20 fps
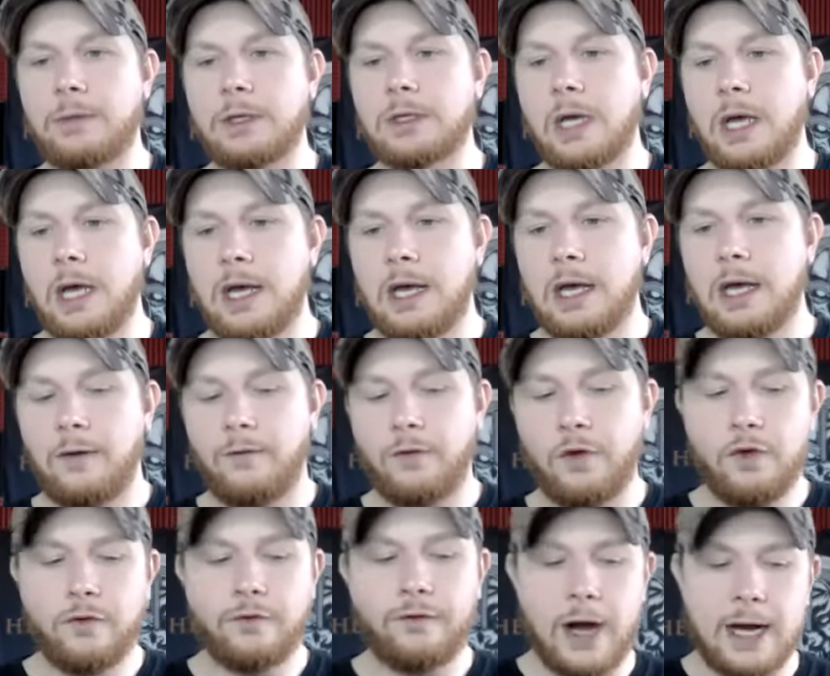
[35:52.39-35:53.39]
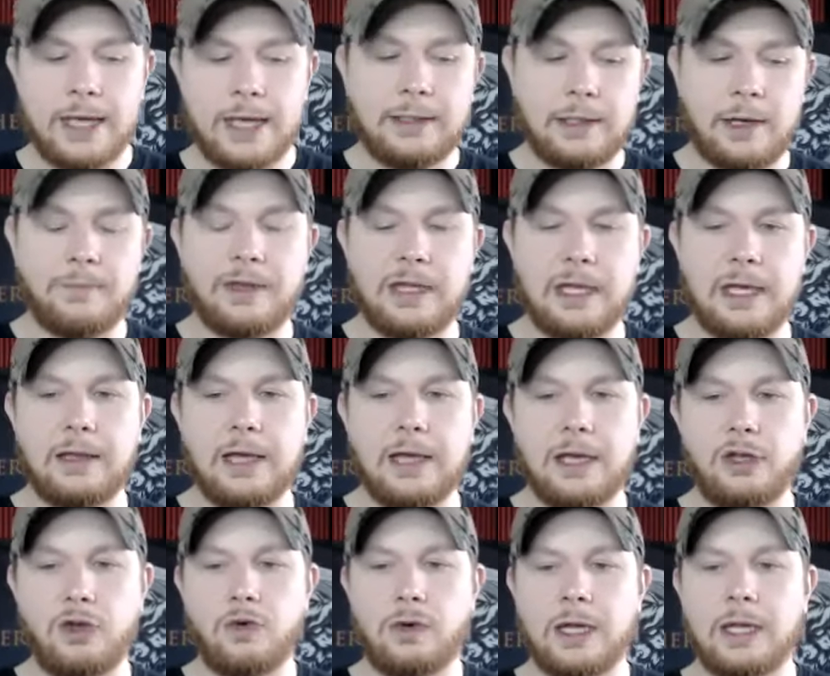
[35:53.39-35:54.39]
Is if you find something
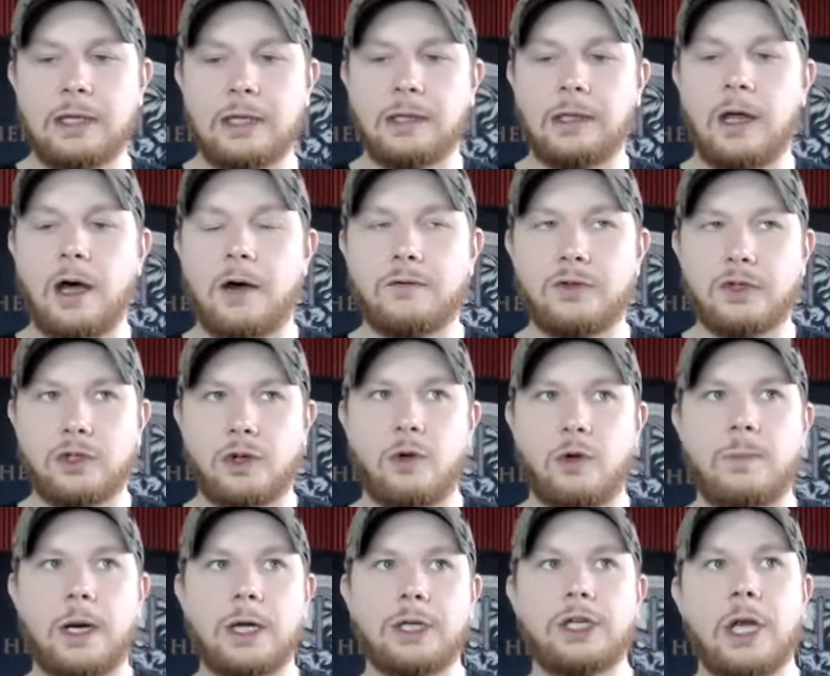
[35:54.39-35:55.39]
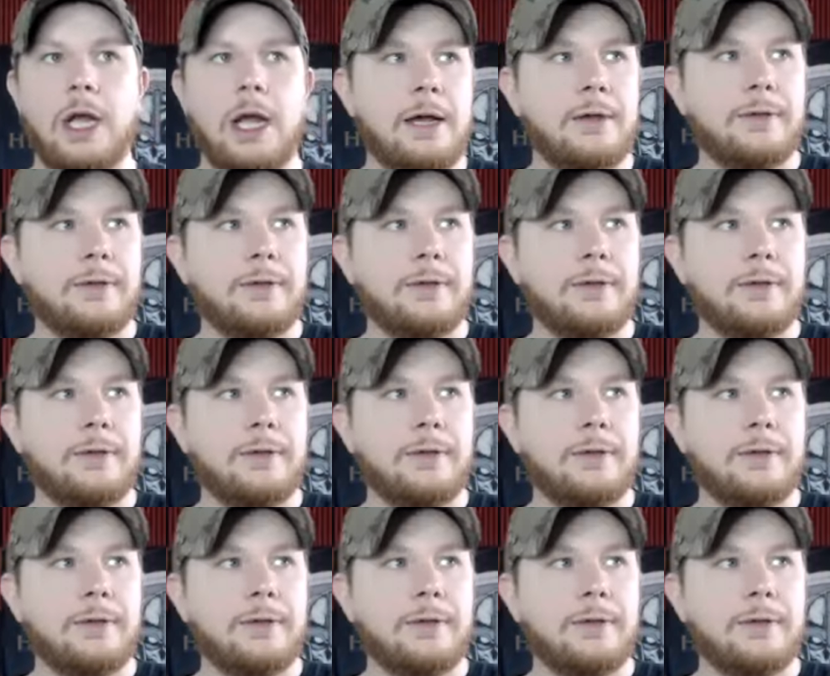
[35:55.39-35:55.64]
that you can love so much